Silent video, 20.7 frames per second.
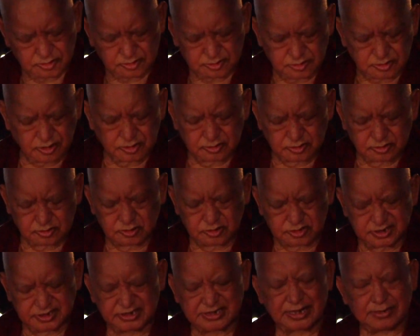don't
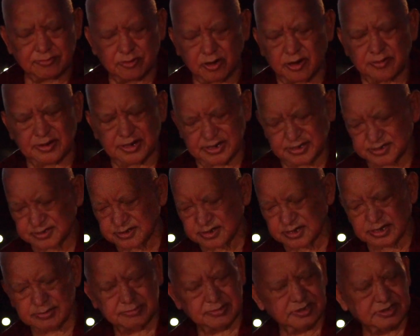step over,
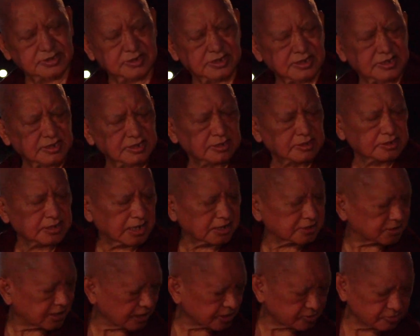I mean,
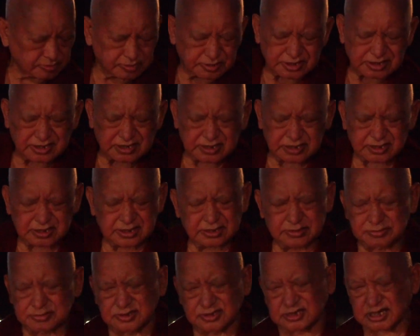like that, or
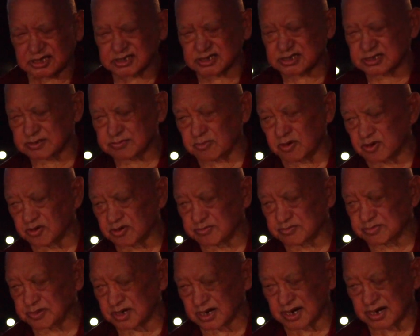even just small.
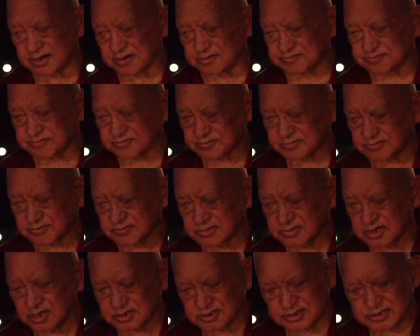Um,
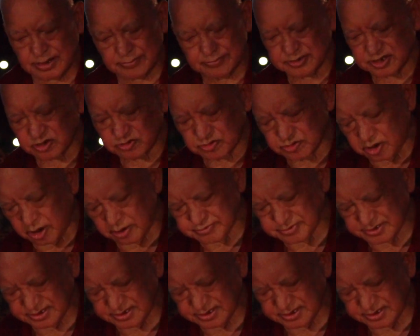Somebody dropped